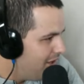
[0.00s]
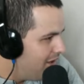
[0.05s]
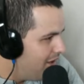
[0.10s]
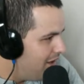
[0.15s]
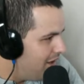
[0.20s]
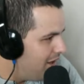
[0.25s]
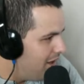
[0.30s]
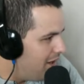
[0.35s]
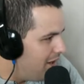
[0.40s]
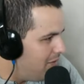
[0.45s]

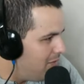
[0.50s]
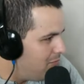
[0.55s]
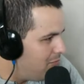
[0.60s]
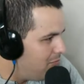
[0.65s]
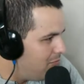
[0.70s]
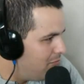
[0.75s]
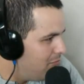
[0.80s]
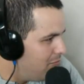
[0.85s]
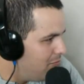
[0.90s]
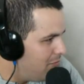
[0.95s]
uh,
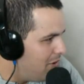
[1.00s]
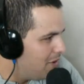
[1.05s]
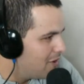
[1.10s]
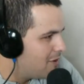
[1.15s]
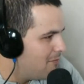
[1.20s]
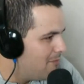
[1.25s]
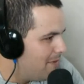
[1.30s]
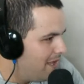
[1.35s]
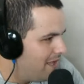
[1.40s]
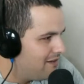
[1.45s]

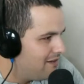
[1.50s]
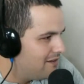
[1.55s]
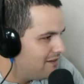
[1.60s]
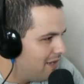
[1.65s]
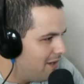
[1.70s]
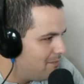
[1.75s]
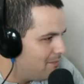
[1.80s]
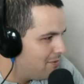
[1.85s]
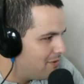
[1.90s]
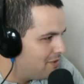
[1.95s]
welcome, man.
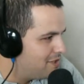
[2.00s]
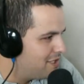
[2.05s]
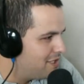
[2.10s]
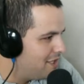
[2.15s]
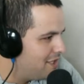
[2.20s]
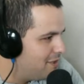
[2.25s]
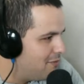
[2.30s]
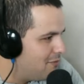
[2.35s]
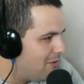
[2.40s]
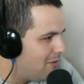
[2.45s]
I
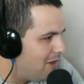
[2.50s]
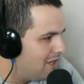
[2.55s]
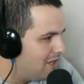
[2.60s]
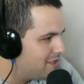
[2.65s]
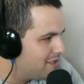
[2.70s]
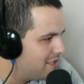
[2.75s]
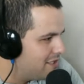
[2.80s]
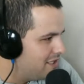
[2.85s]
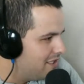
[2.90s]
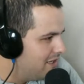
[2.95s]
appreciate you
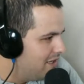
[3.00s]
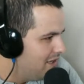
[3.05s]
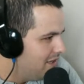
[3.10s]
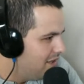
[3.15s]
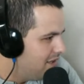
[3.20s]
watching.